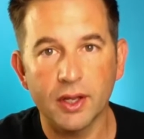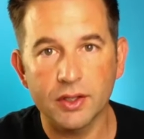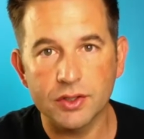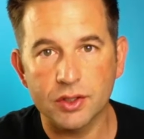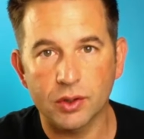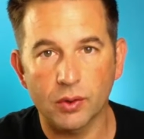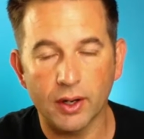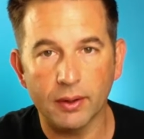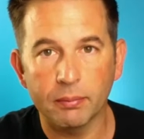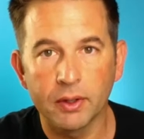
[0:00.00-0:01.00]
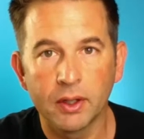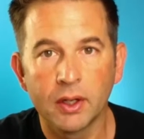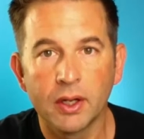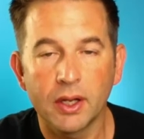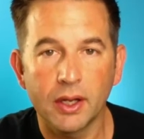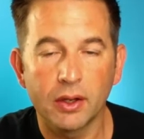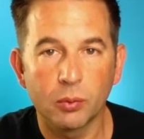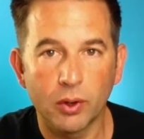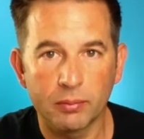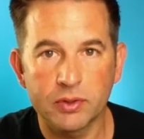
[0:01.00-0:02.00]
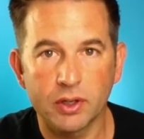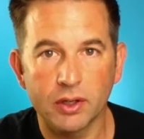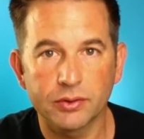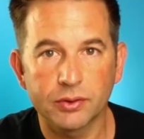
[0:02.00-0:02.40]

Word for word: Instagram in WebStarts.